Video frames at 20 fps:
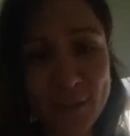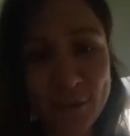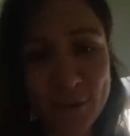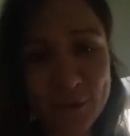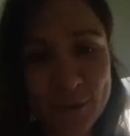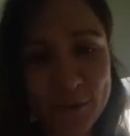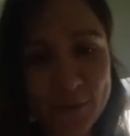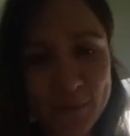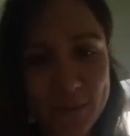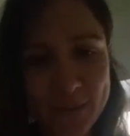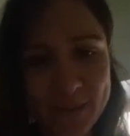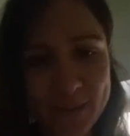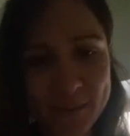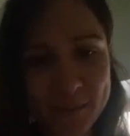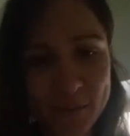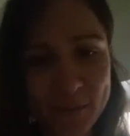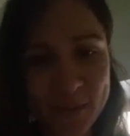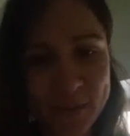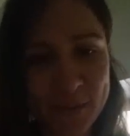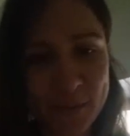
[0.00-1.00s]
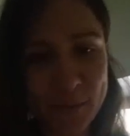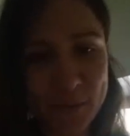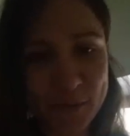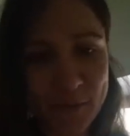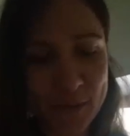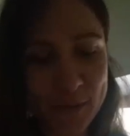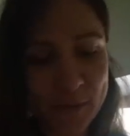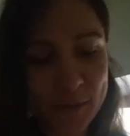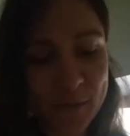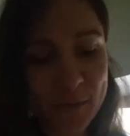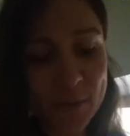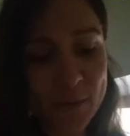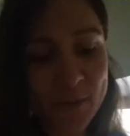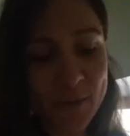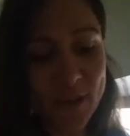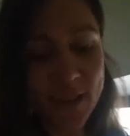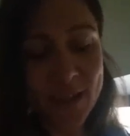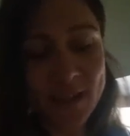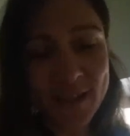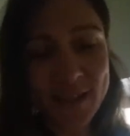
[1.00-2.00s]
home. It's pretty impossible.
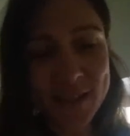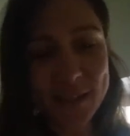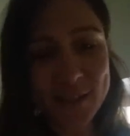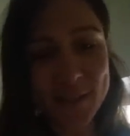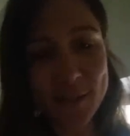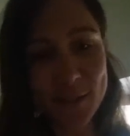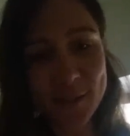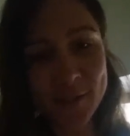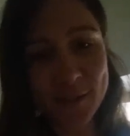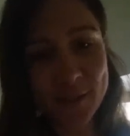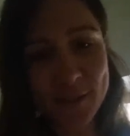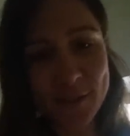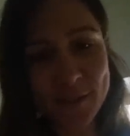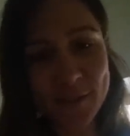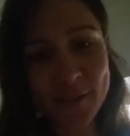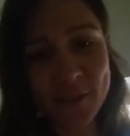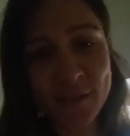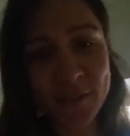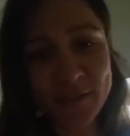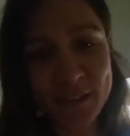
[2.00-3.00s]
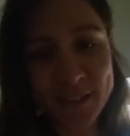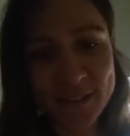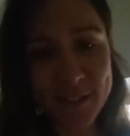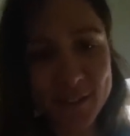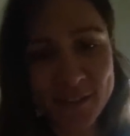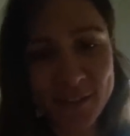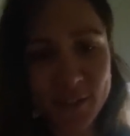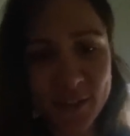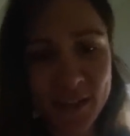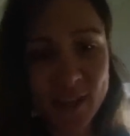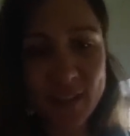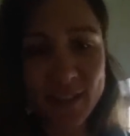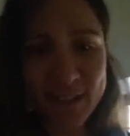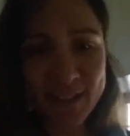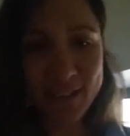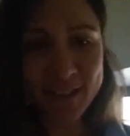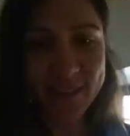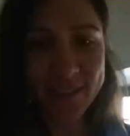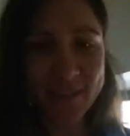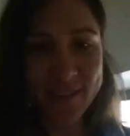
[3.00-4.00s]
So a lot of us
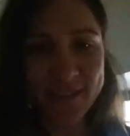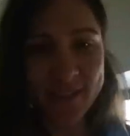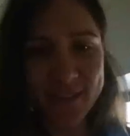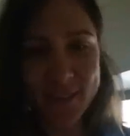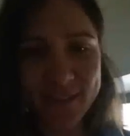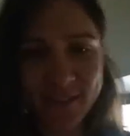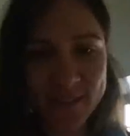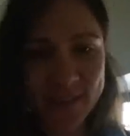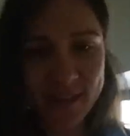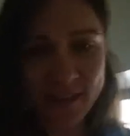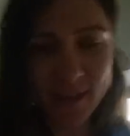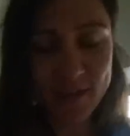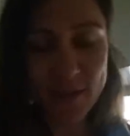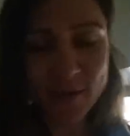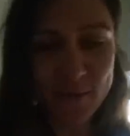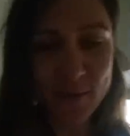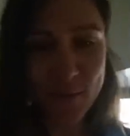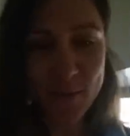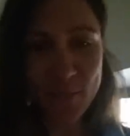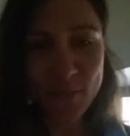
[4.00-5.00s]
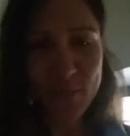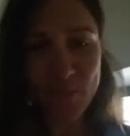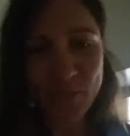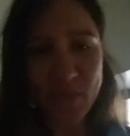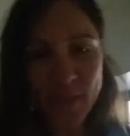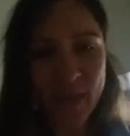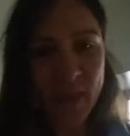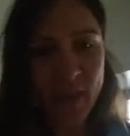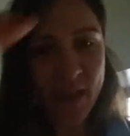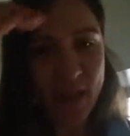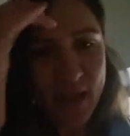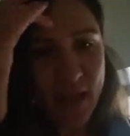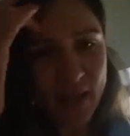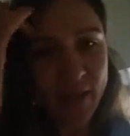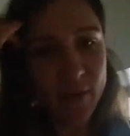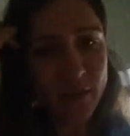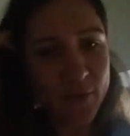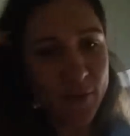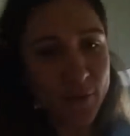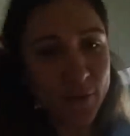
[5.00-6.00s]
Australians
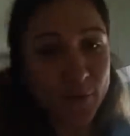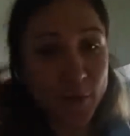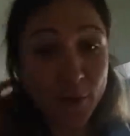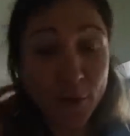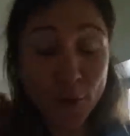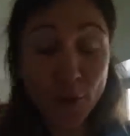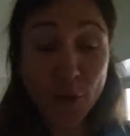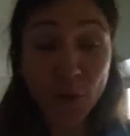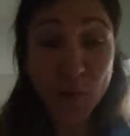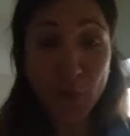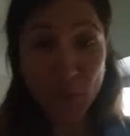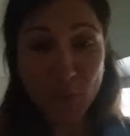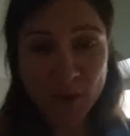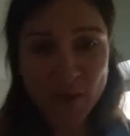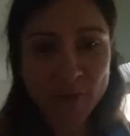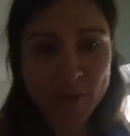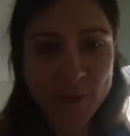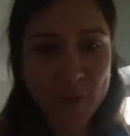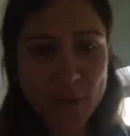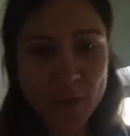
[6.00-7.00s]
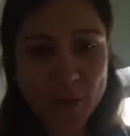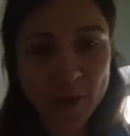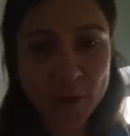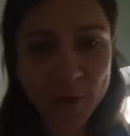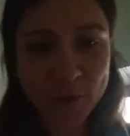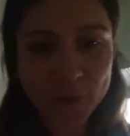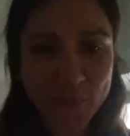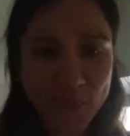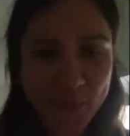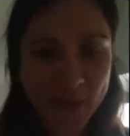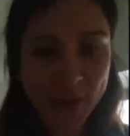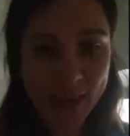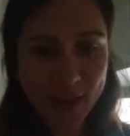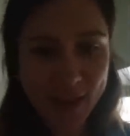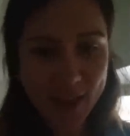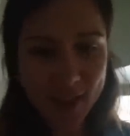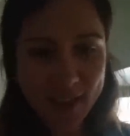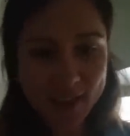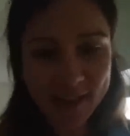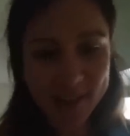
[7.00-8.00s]
have a home away from home.
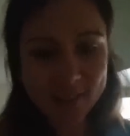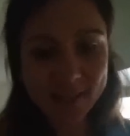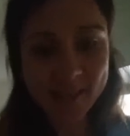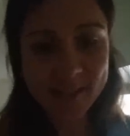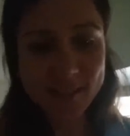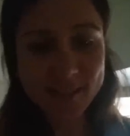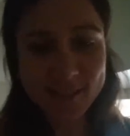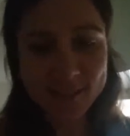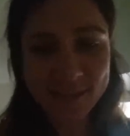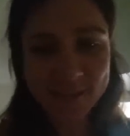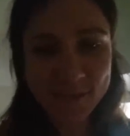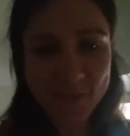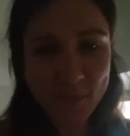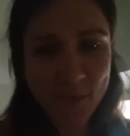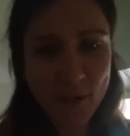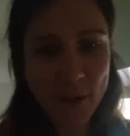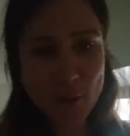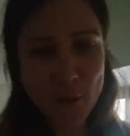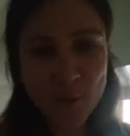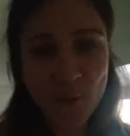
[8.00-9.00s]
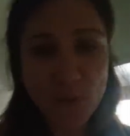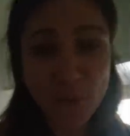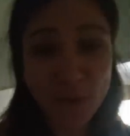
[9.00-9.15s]
And my home